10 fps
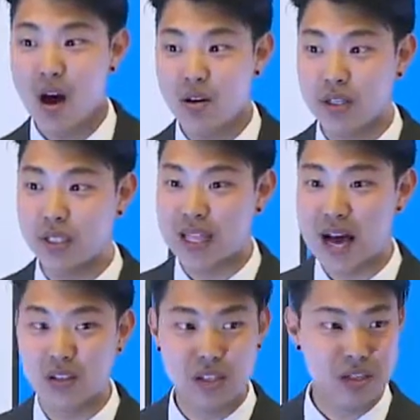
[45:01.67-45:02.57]
hundreds of
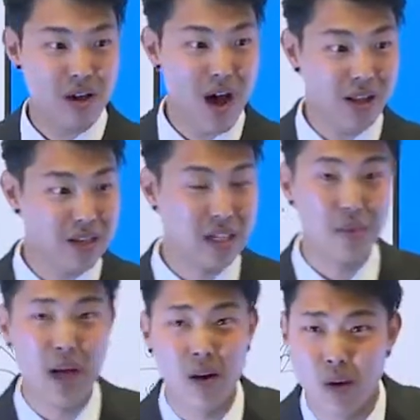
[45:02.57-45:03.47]
thousands of dollars. I'm
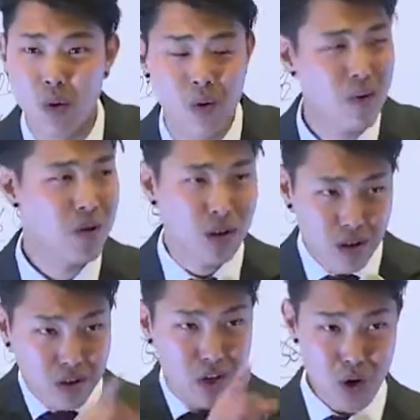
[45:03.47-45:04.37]
like,
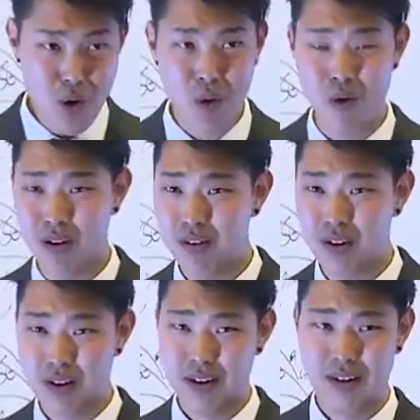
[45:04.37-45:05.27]
you?
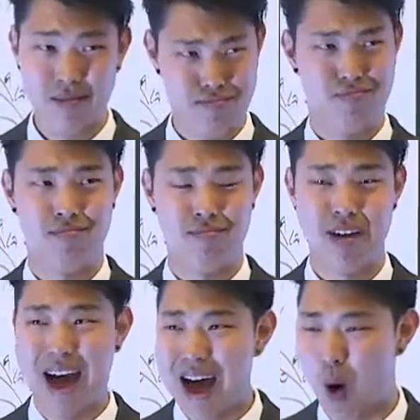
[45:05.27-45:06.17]

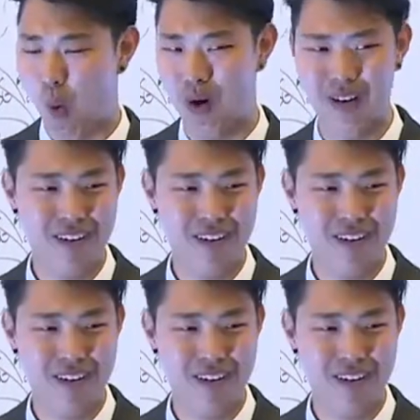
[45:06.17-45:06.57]
How?